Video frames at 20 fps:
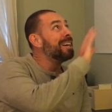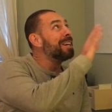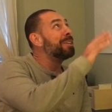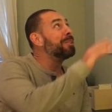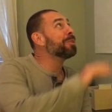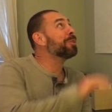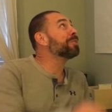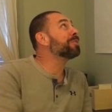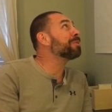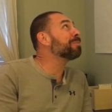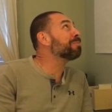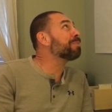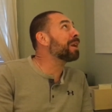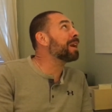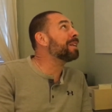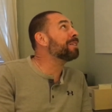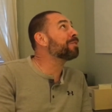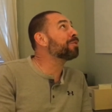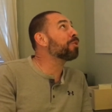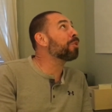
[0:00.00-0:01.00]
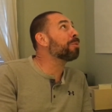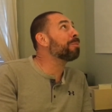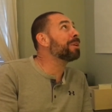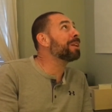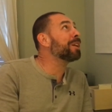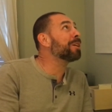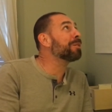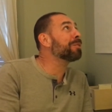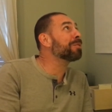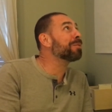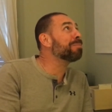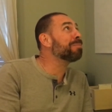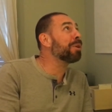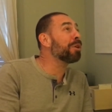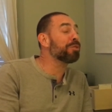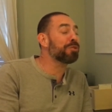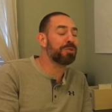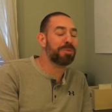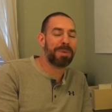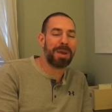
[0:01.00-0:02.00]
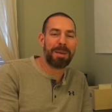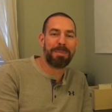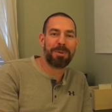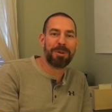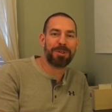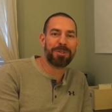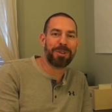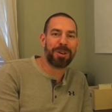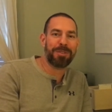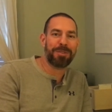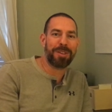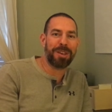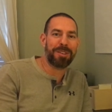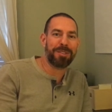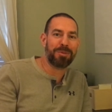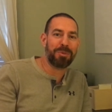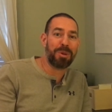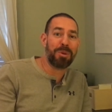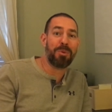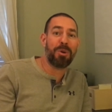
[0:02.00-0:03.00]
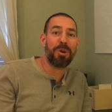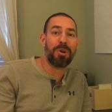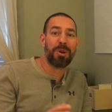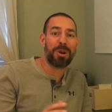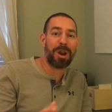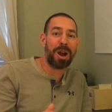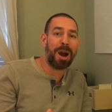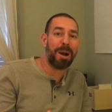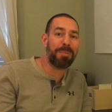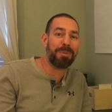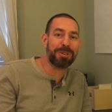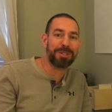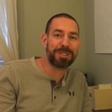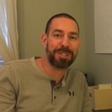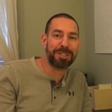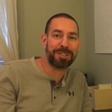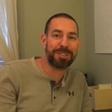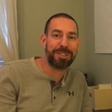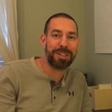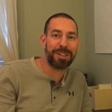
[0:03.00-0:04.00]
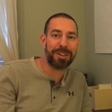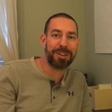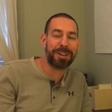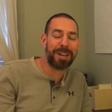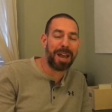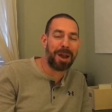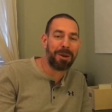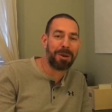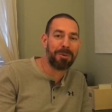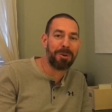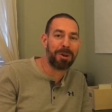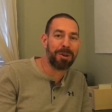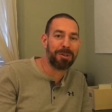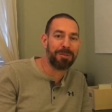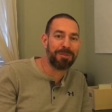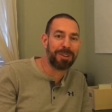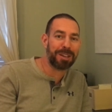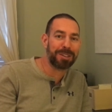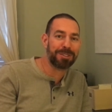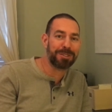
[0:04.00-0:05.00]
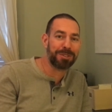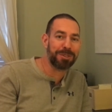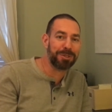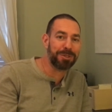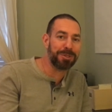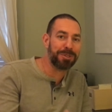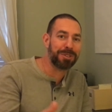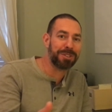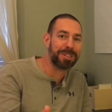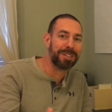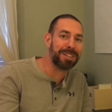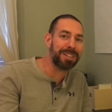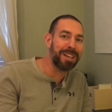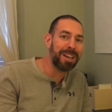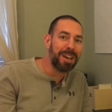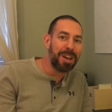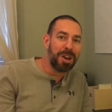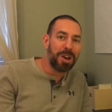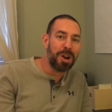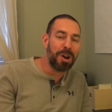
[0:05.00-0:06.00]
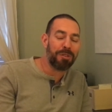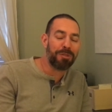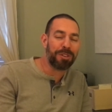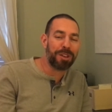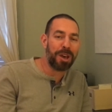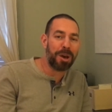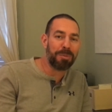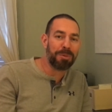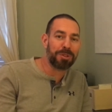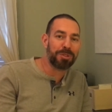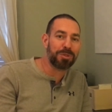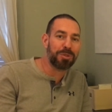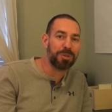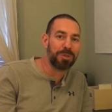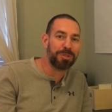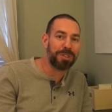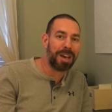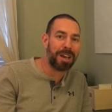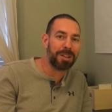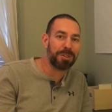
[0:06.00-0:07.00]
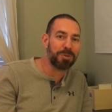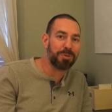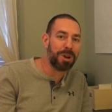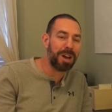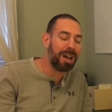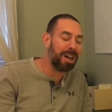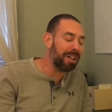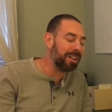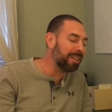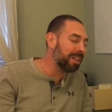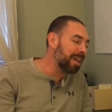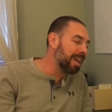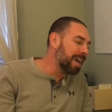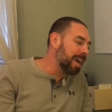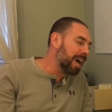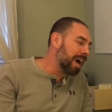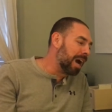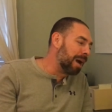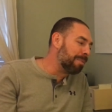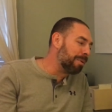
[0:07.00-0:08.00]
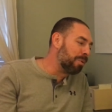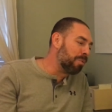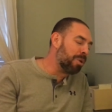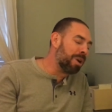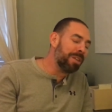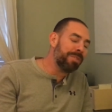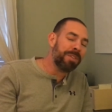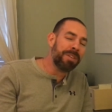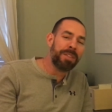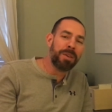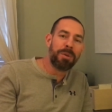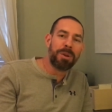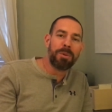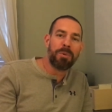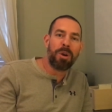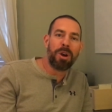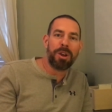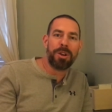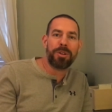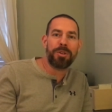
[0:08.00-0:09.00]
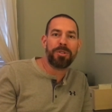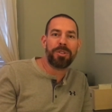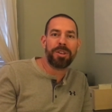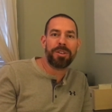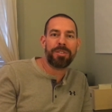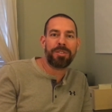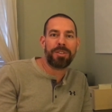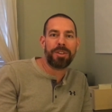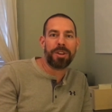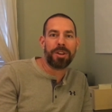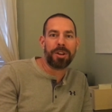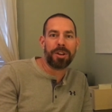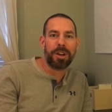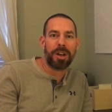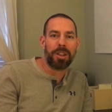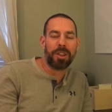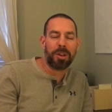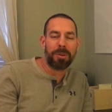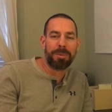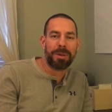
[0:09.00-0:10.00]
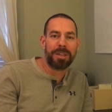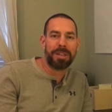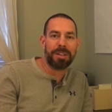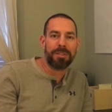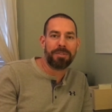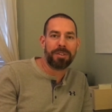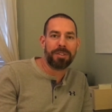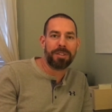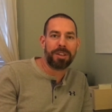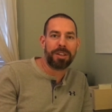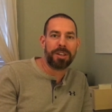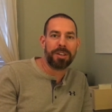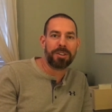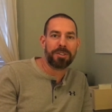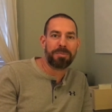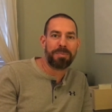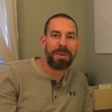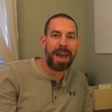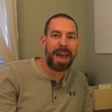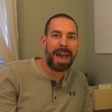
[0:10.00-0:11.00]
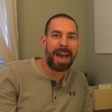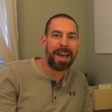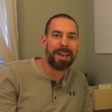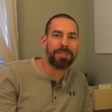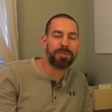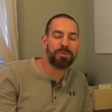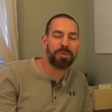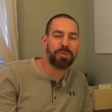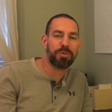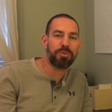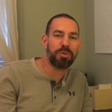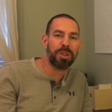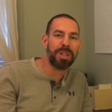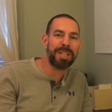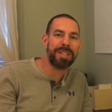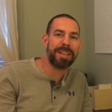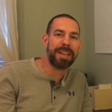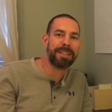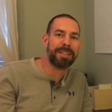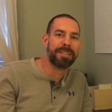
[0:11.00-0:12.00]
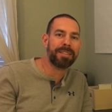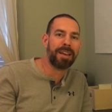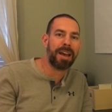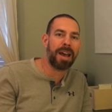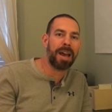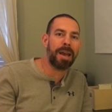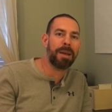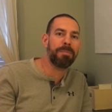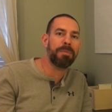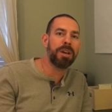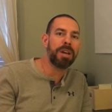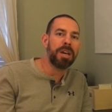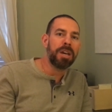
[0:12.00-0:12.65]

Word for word: doing some brainstorming here with some poster papers on things we want to accomplish this year and how we want to affect students and hopefully help your schools out as well. Uh, but one thing that we want to do this year, a little bit different than years past, was really take the time